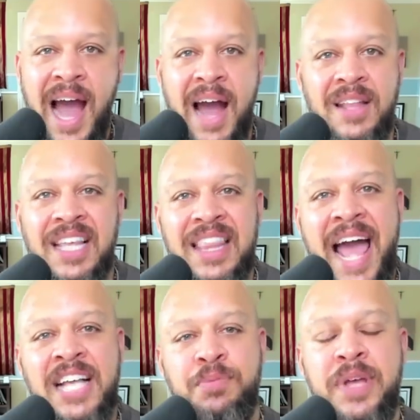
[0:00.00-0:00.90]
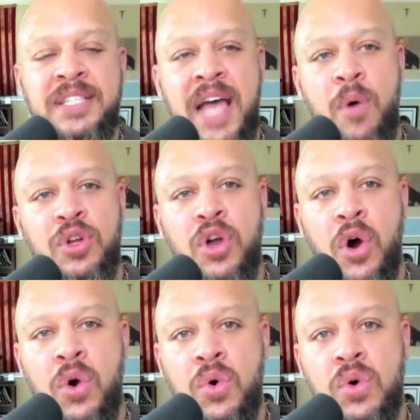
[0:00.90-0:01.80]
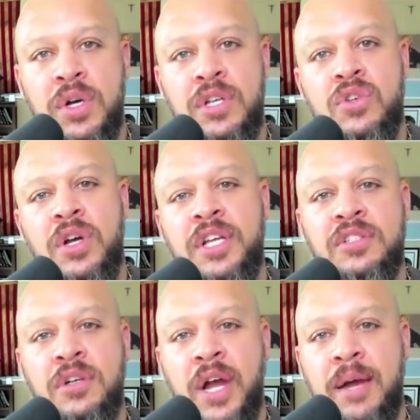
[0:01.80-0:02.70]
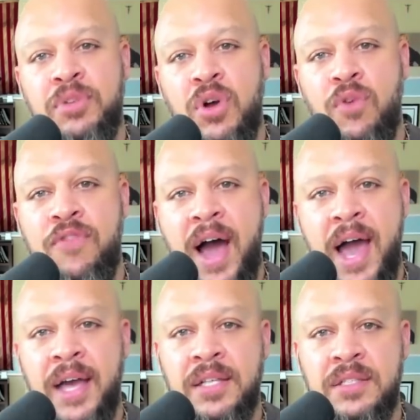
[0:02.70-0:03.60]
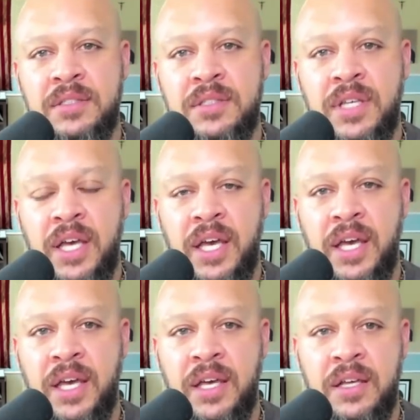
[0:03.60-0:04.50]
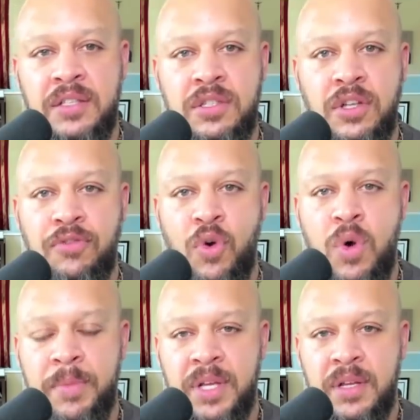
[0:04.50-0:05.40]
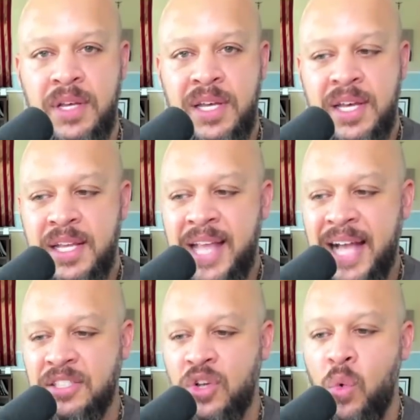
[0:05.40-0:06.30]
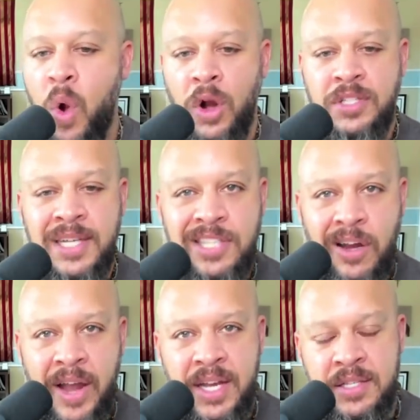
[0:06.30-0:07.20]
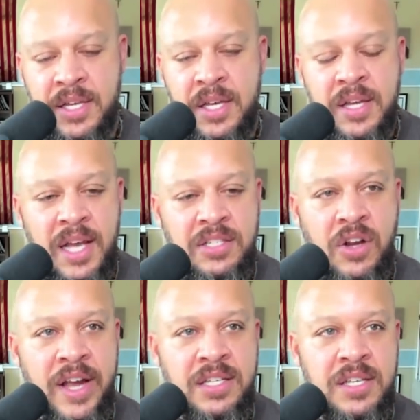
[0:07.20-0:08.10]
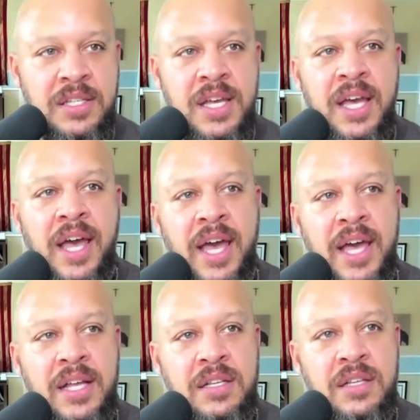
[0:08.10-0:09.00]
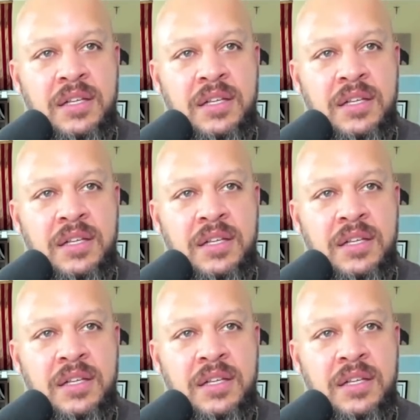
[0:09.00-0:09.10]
The last place I would go is on Instagram to go find a to look for a woman. That's the worst. That's the craziest. That's the craziest. And